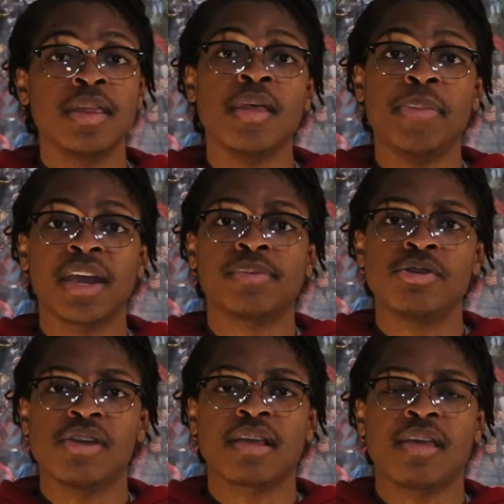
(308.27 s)
The bigger
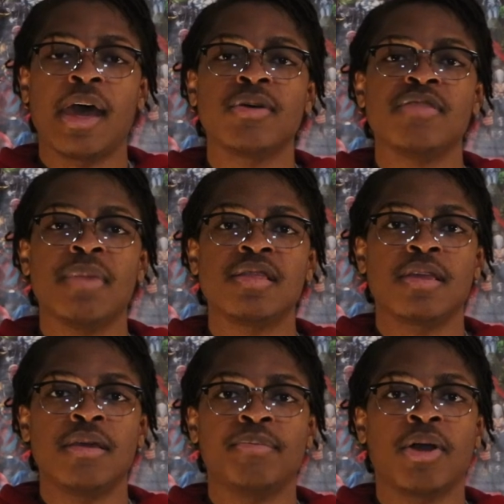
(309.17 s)
projectile is meant
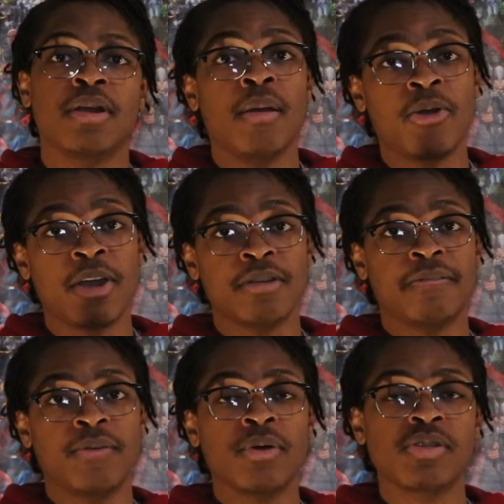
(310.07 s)
to impart a greater
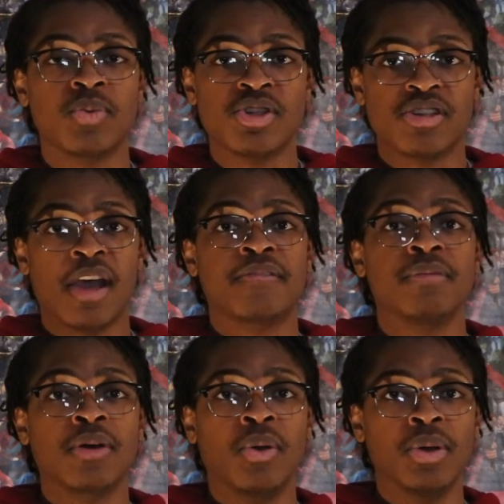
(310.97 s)
force when shot
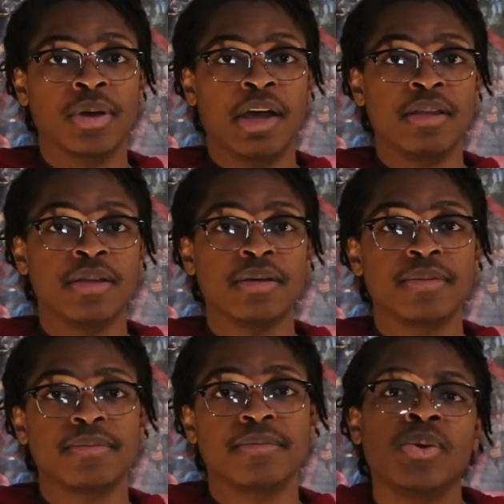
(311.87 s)
from the coil gun.
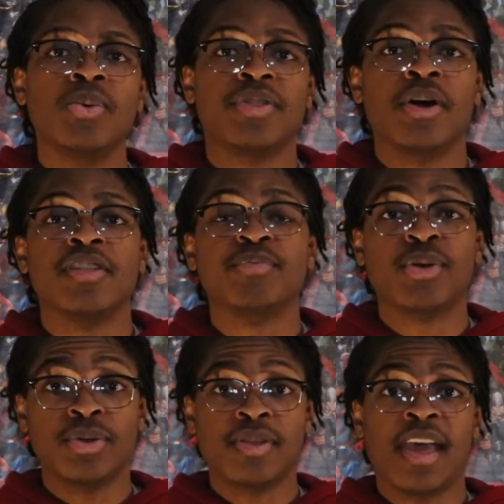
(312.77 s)
With all the
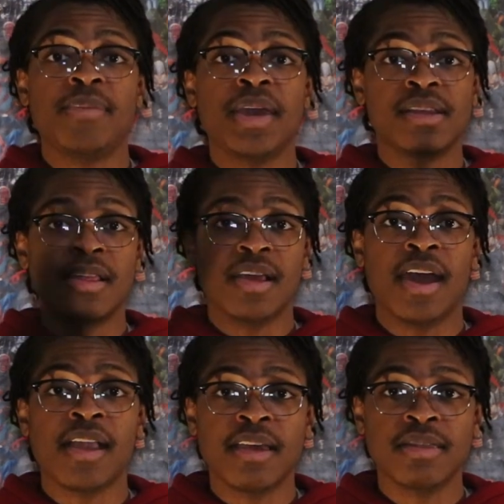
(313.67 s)
prototyping and
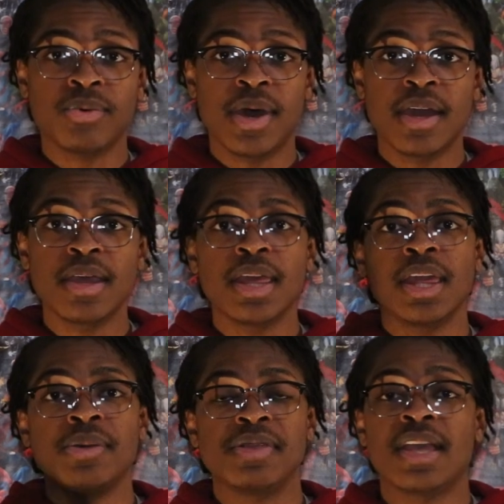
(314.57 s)
design out of the way,
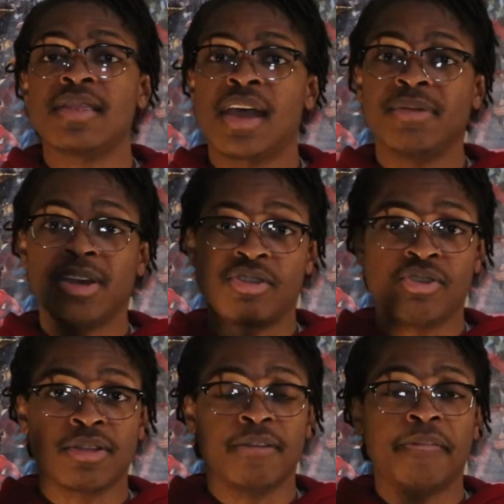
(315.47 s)
it was then time to
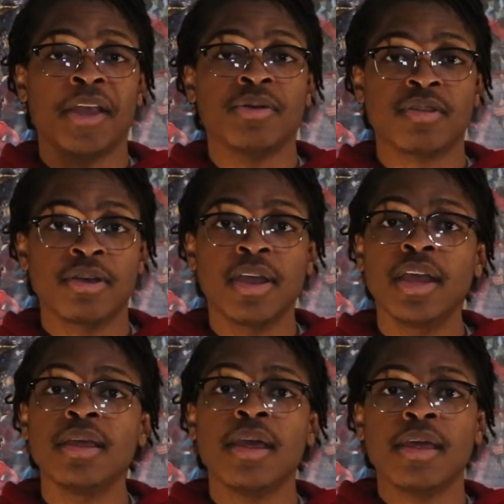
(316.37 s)
construct the final
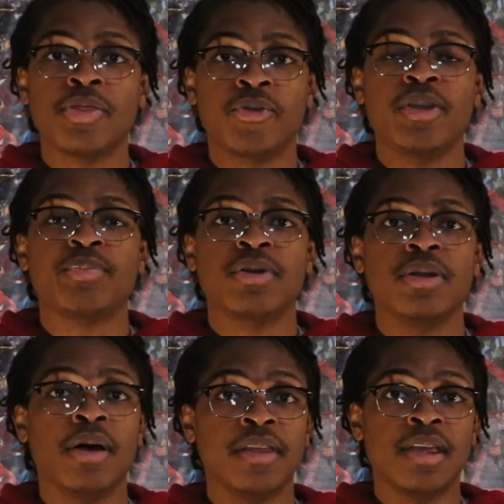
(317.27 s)
circuit, 3D
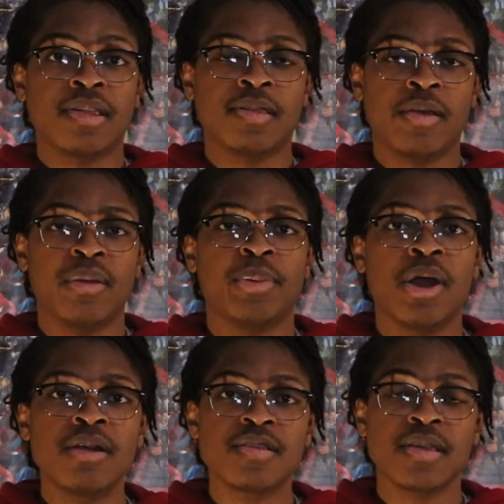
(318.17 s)
print all the necessary
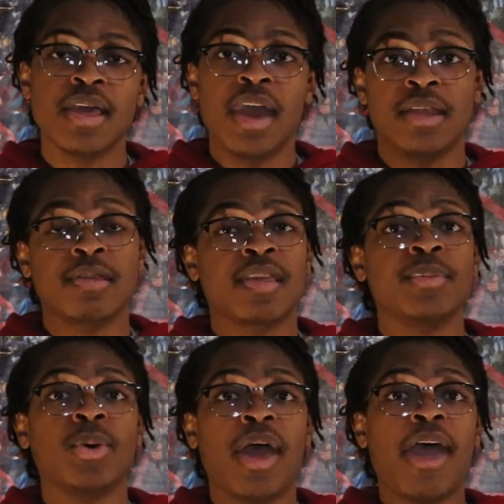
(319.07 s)
parts, and
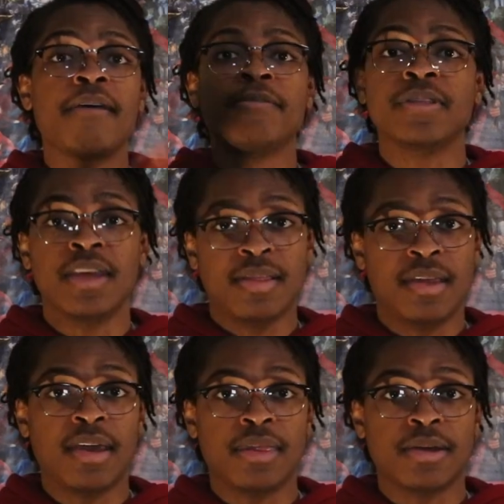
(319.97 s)
assemble everything
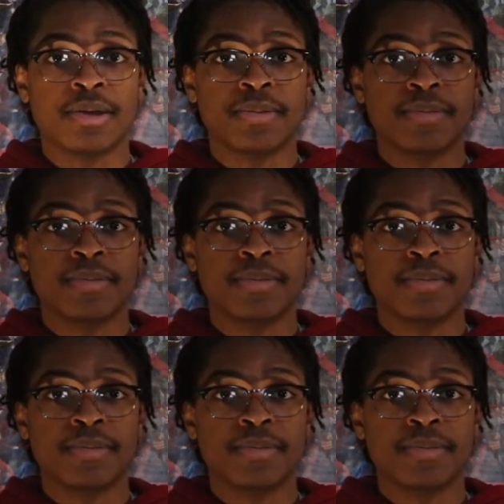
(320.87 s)
together.